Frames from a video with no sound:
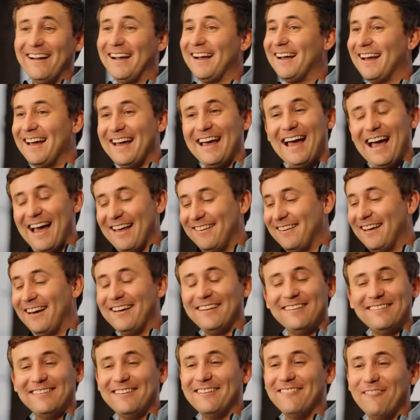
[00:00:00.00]
like
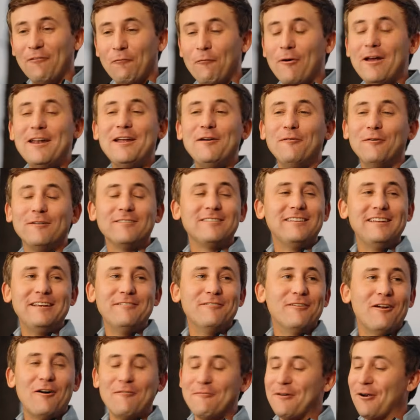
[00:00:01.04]
that winning wasn't
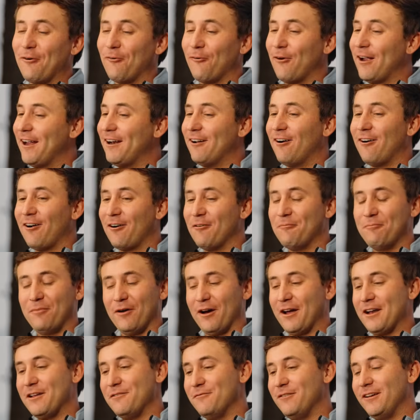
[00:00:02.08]
even on my radar
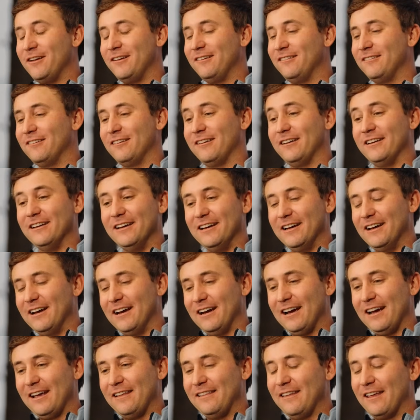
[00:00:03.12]
by any means. And,
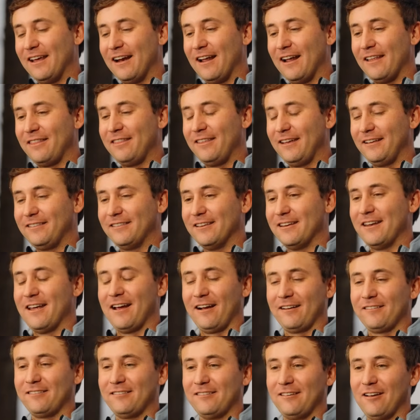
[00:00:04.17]
and then I think the
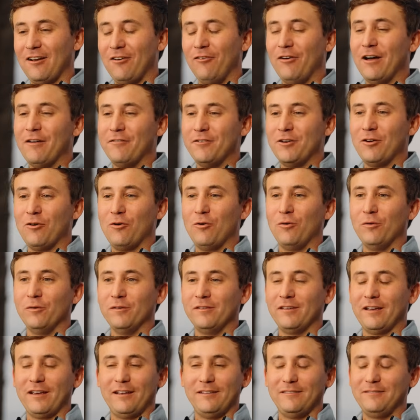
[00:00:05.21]
next 11
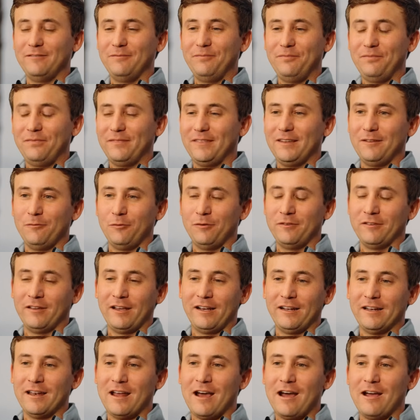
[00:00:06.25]
holes, I was
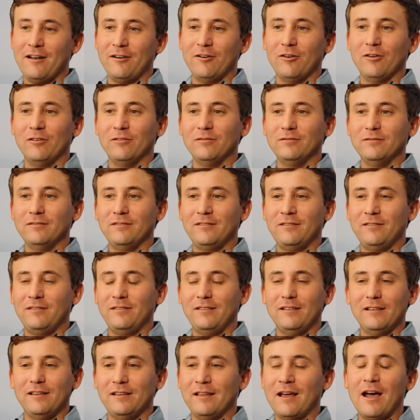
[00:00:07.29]
like nine or
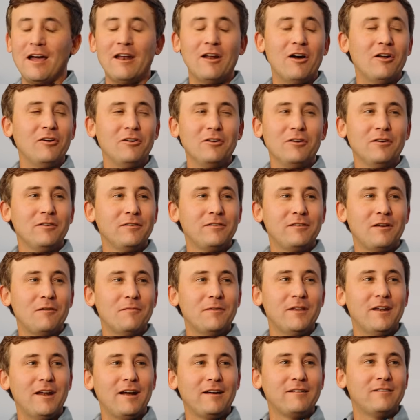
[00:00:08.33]
nine under or something.
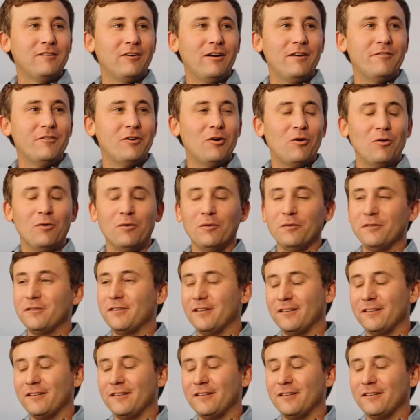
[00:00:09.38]
Yeah. The next 11 holes,